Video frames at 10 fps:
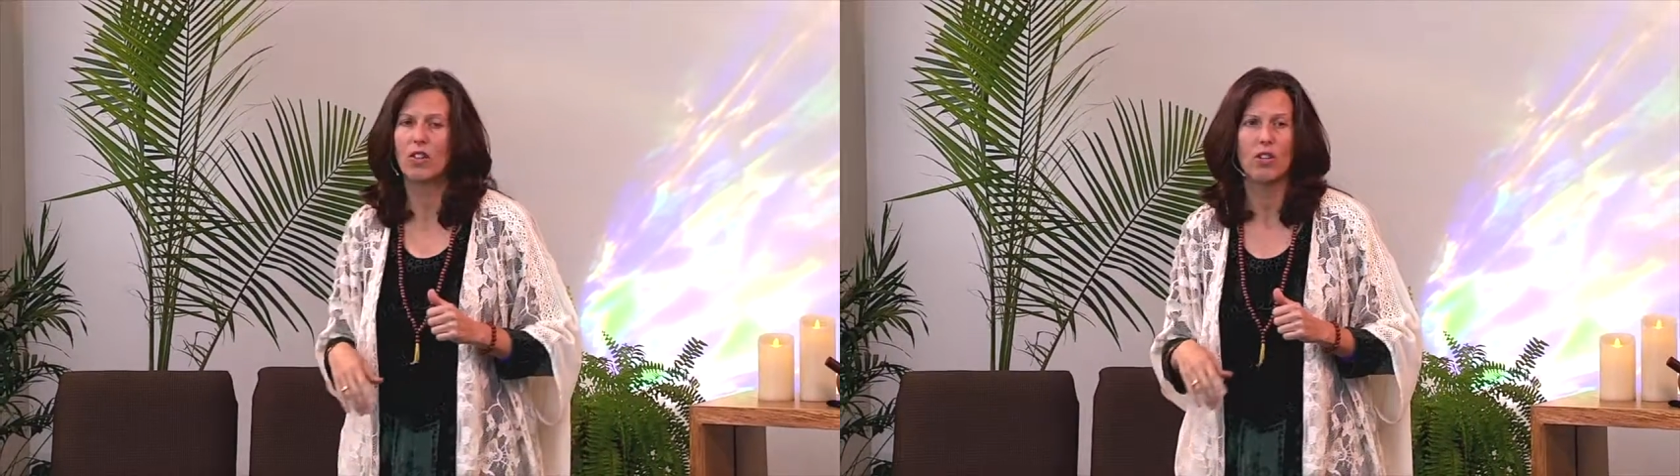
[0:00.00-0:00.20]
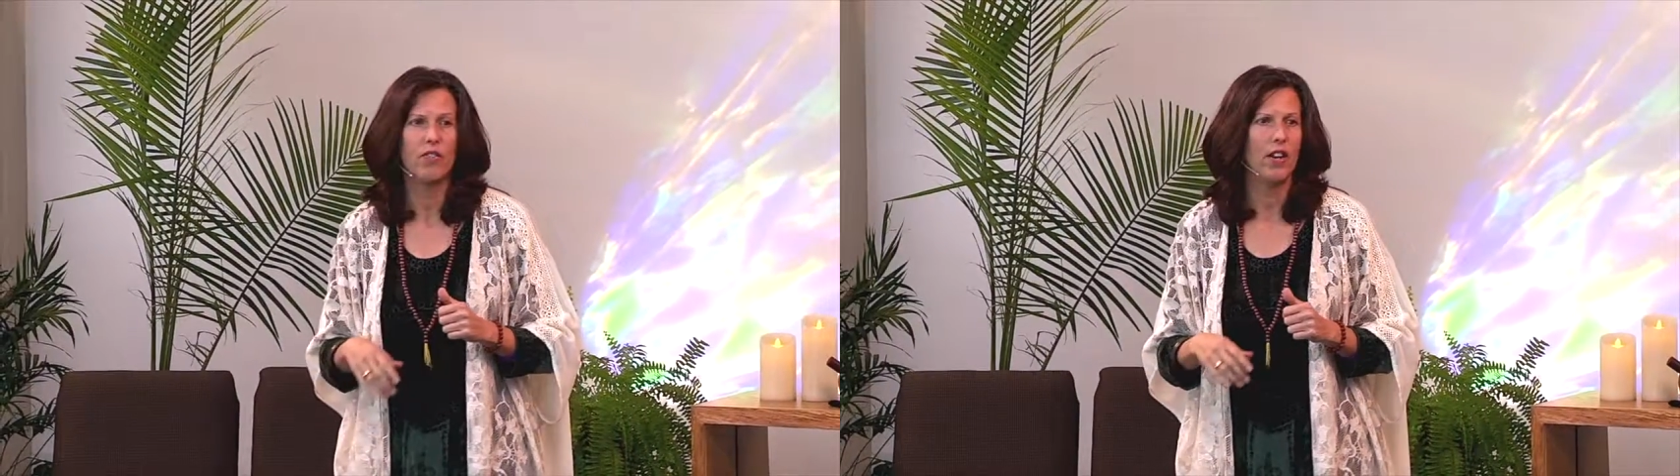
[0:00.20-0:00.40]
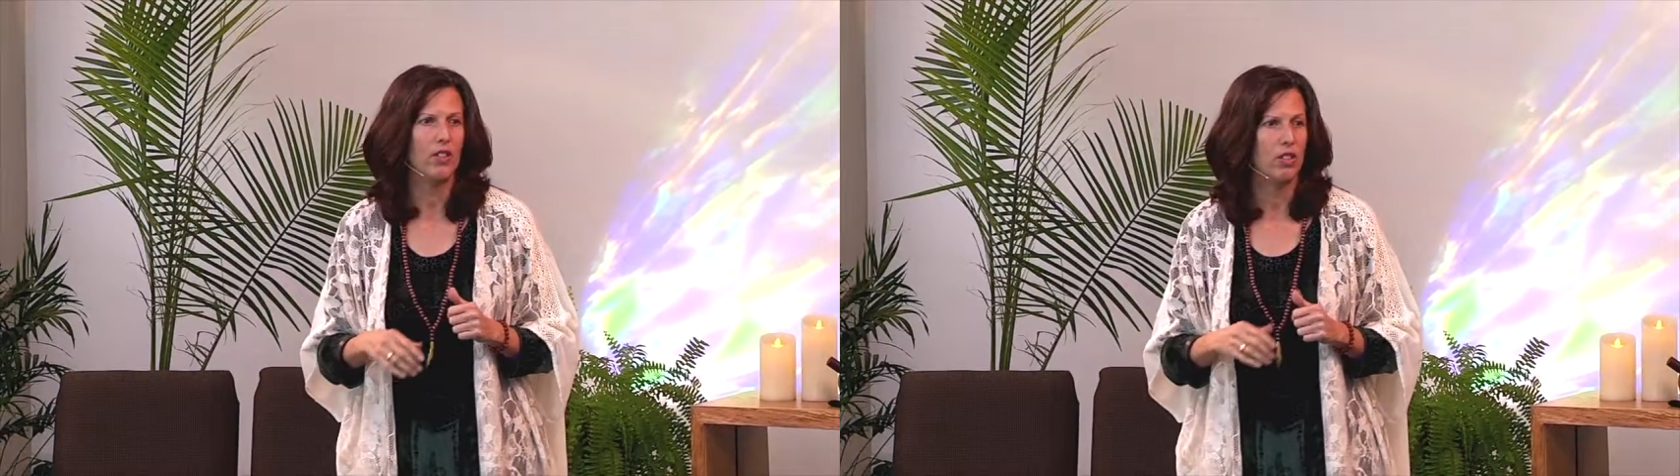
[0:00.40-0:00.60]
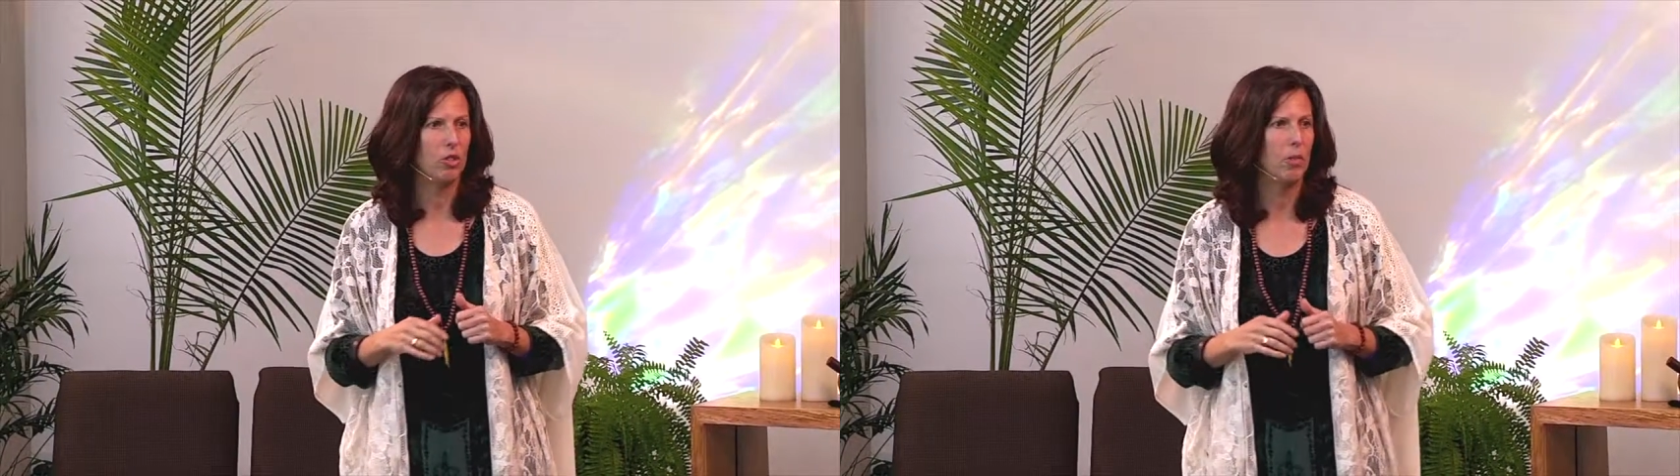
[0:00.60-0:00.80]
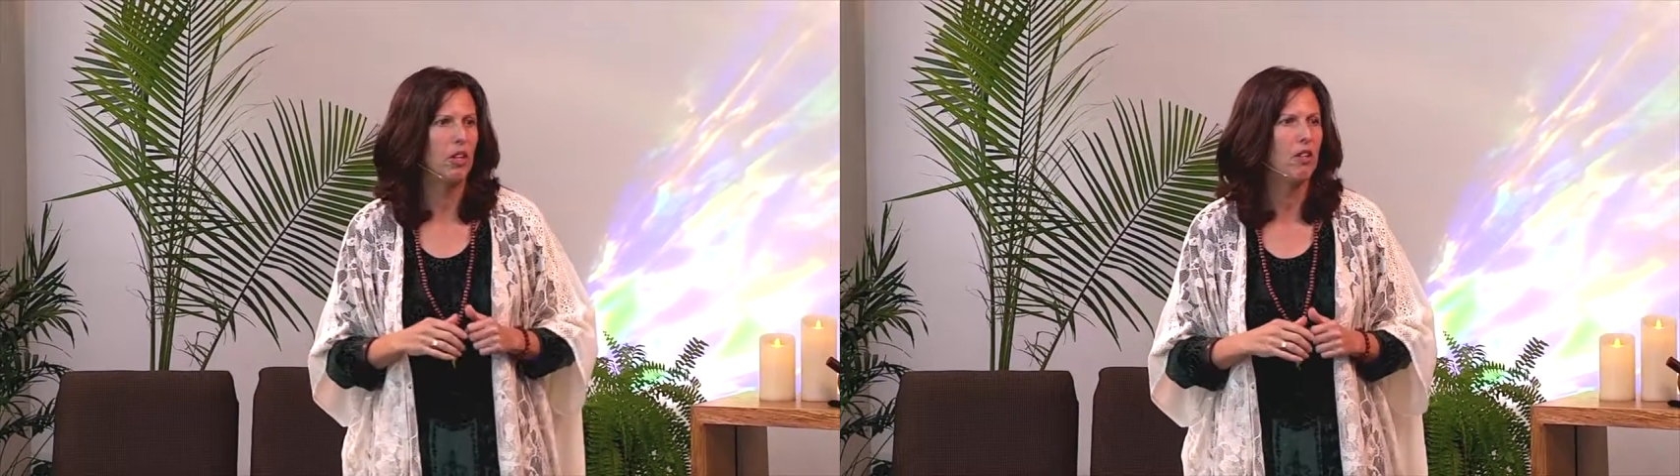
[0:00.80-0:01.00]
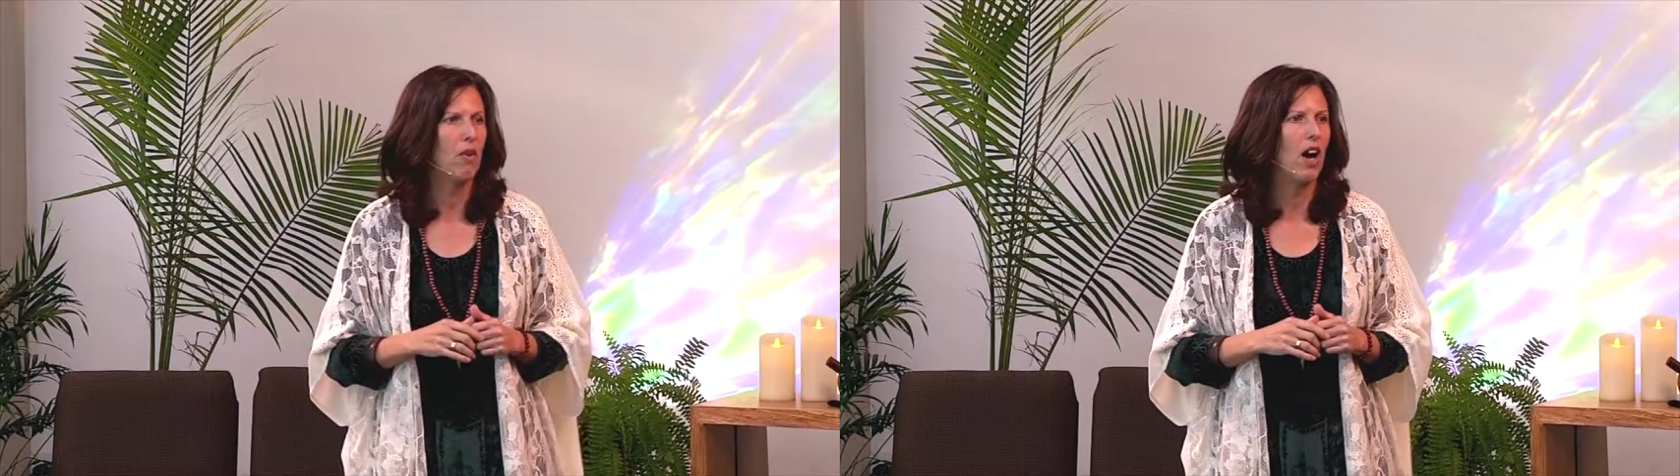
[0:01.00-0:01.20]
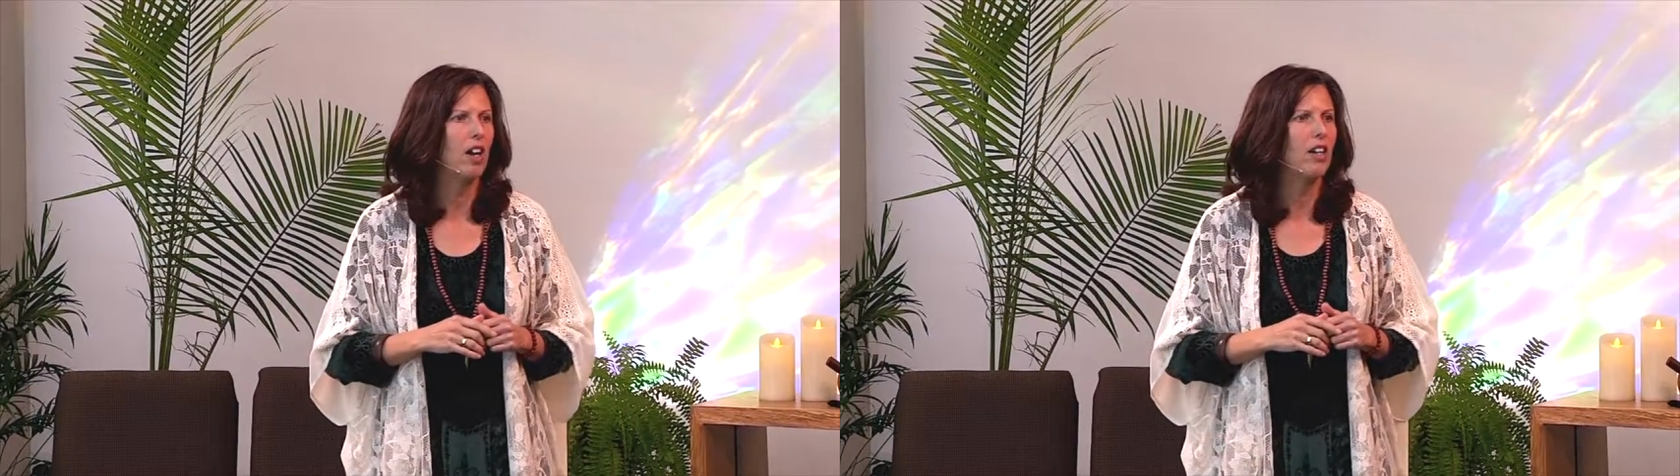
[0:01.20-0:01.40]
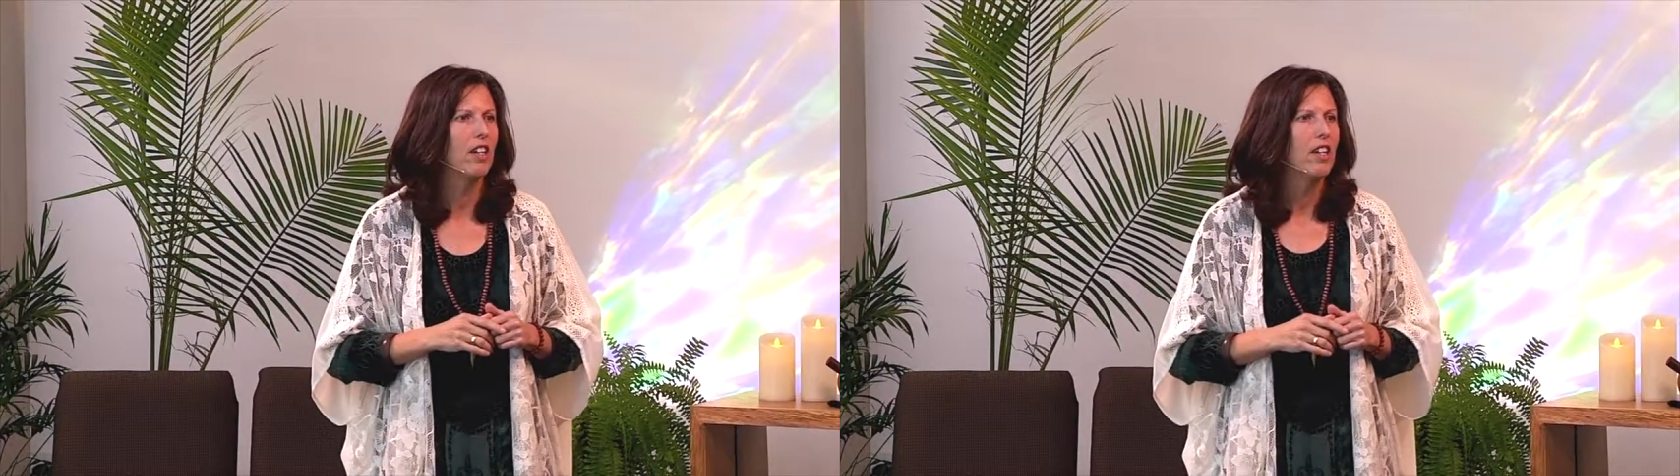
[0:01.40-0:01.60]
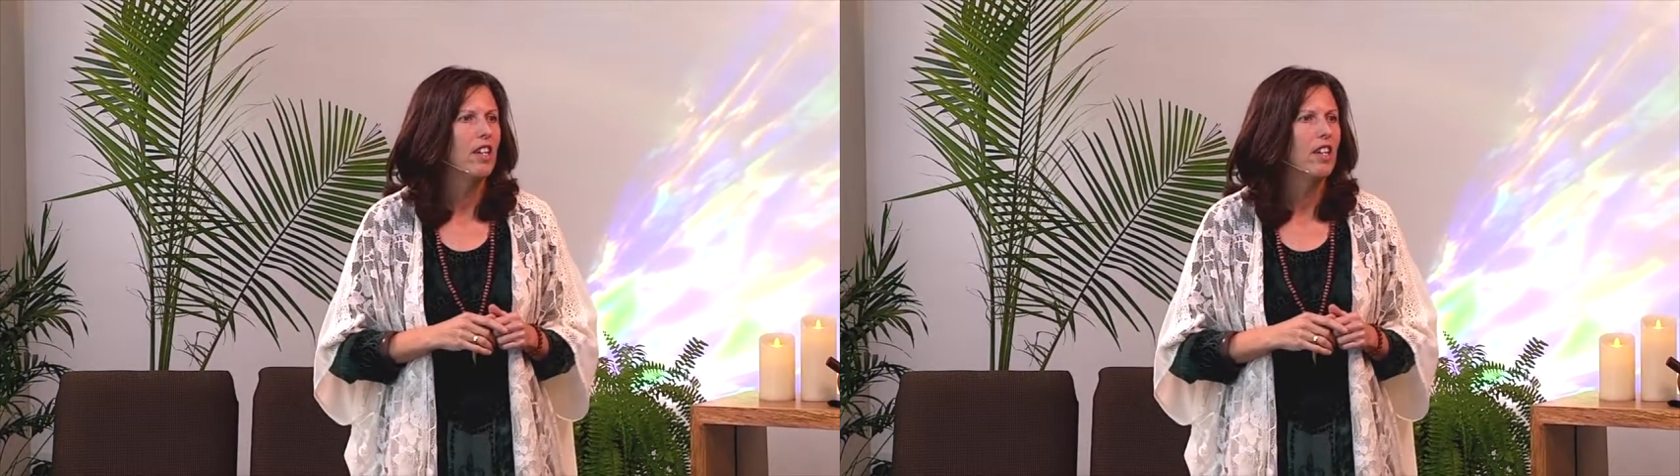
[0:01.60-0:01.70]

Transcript: co-founded Spirit Rock,